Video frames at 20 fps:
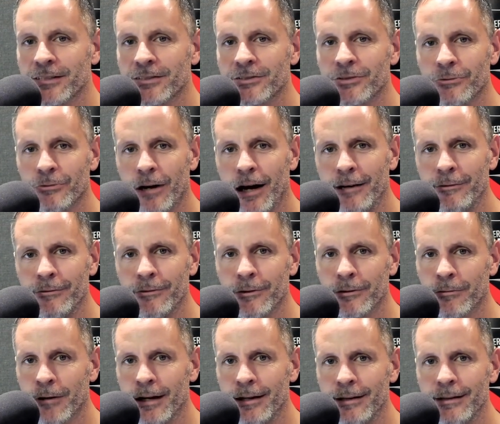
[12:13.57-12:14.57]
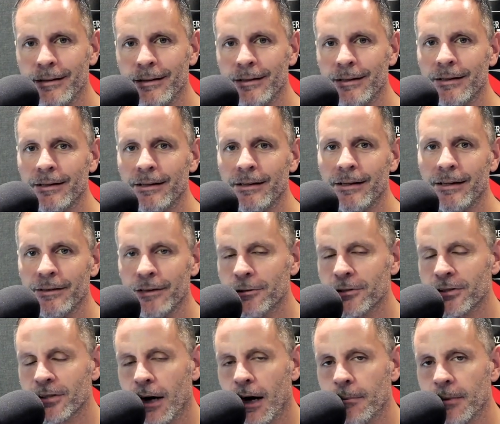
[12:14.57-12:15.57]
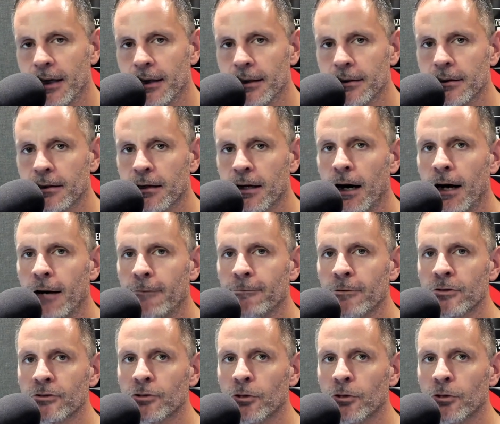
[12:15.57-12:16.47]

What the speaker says: It's a rival, right? And they're dominating the conference.